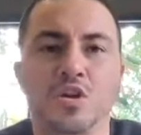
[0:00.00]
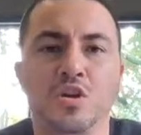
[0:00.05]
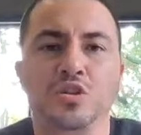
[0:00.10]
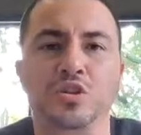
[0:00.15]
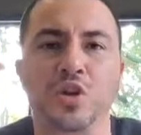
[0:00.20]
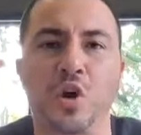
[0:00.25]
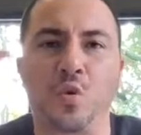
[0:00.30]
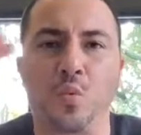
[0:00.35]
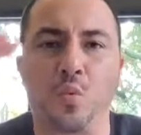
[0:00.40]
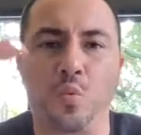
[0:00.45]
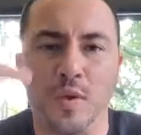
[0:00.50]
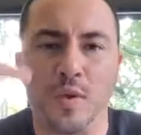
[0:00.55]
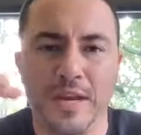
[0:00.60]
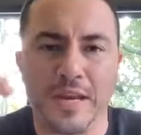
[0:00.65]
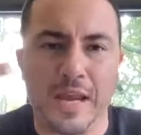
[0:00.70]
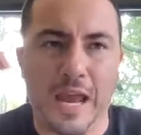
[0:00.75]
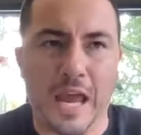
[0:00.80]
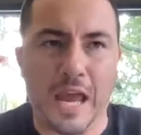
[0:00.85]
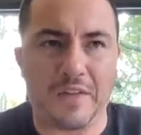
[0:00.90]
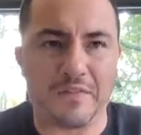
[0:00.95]
So
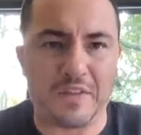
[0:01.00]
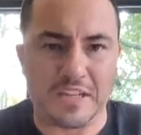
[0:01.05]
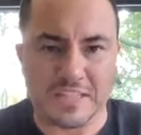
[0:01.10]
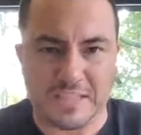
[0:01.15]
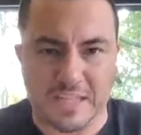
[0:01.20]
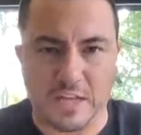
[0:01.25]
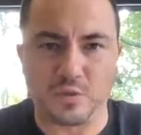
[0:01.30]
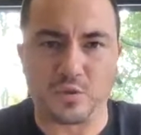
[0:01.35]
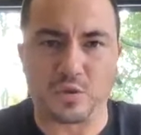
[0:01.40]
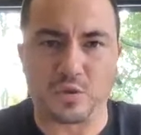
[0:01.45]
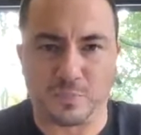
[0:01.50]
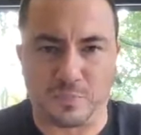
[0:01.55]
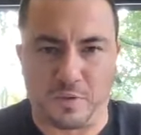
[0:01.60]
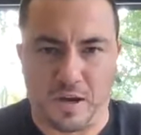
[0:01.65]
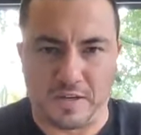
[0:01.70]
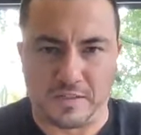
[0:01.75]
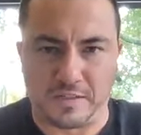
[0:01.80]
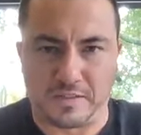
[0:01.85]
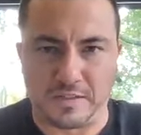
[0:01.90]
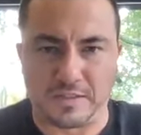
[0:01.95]
we have a scheduled
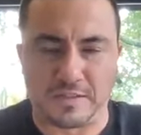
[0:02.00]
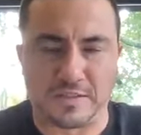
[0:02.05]
price.